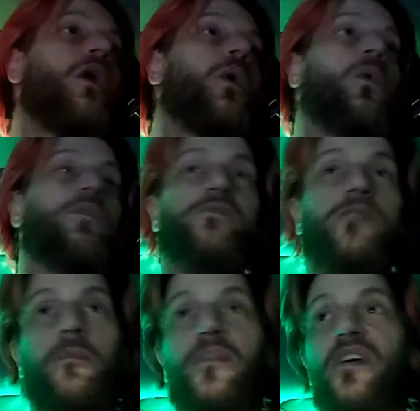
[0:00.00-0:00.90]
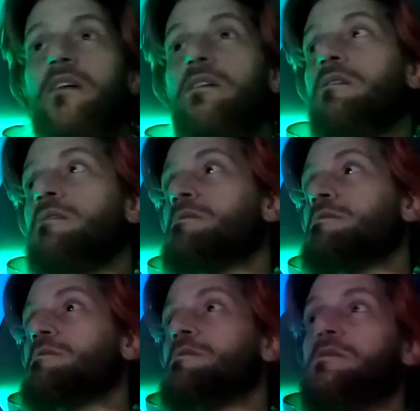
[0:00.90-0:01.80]
or something
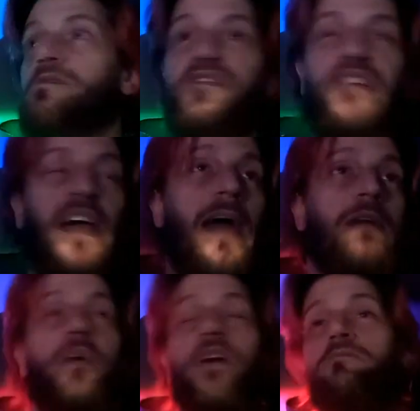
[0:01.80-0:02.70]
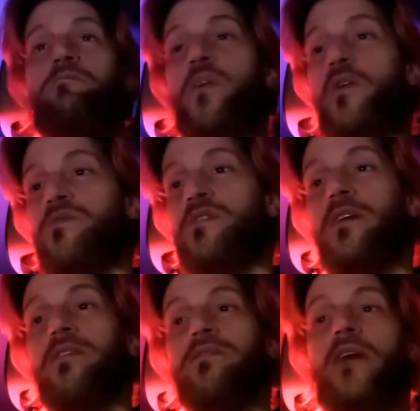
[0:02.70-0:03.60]
singing, because
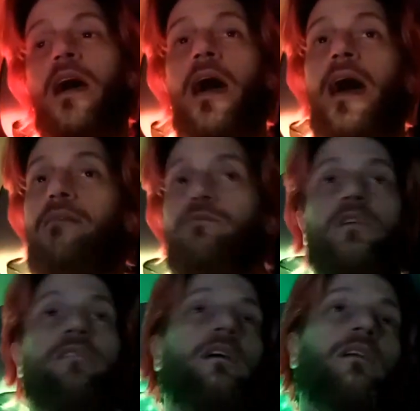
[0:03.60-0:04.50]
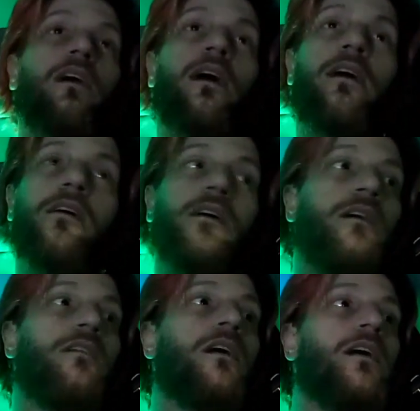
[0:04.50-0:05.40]
music is everything. Like,
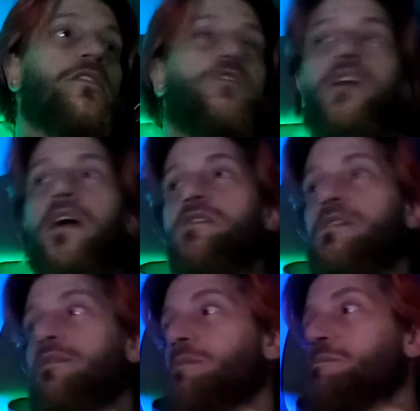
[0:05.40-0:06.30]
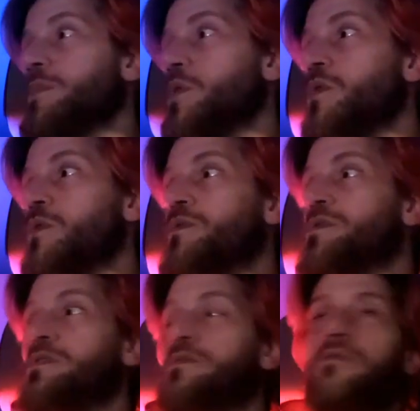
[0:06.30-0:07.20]
it can change every mood.
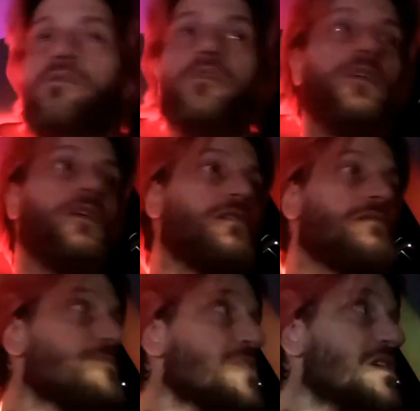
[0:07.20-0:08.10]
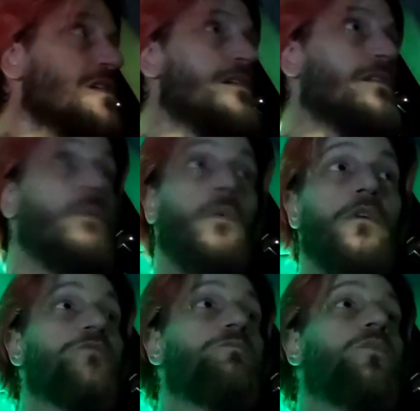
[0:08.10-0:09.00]
You can be in the
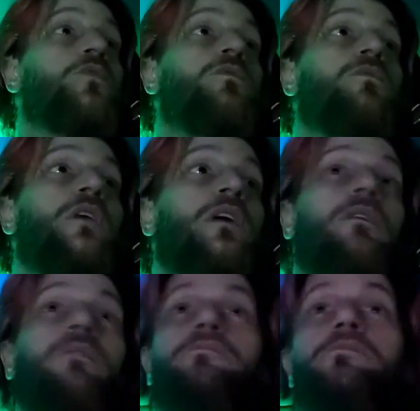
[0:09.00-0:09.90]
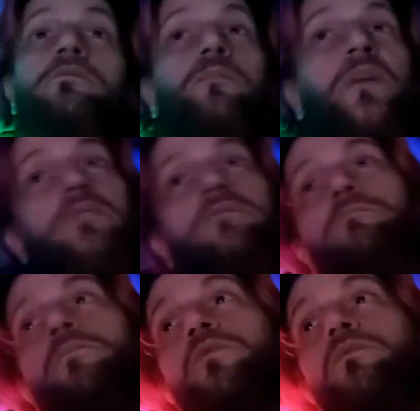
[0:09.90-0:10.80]
worst mood and go to the best
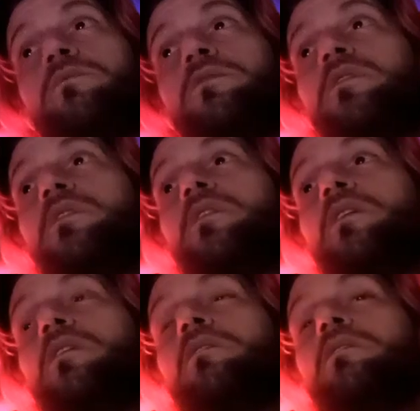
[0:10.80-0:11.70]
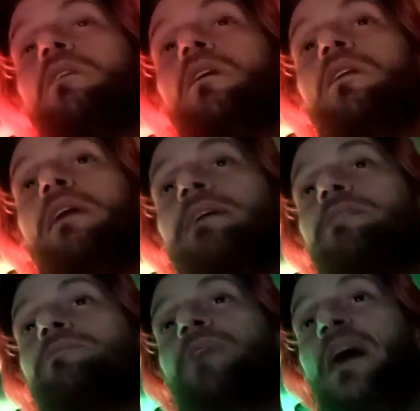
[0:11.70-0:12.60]
mood. Like,
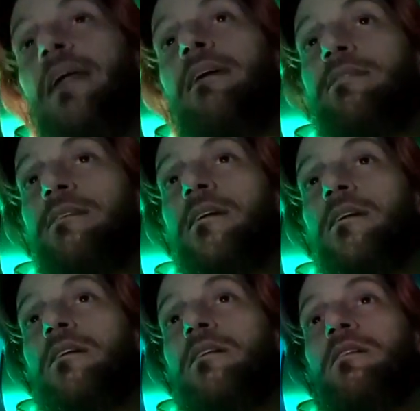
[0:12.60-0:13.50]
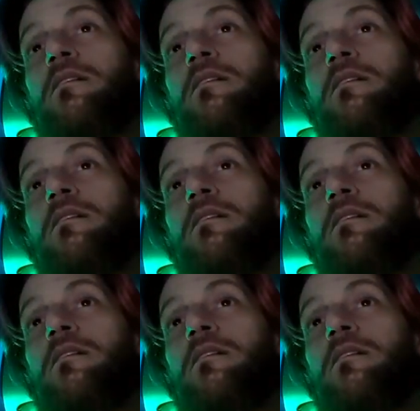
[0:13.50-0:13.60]
if anything,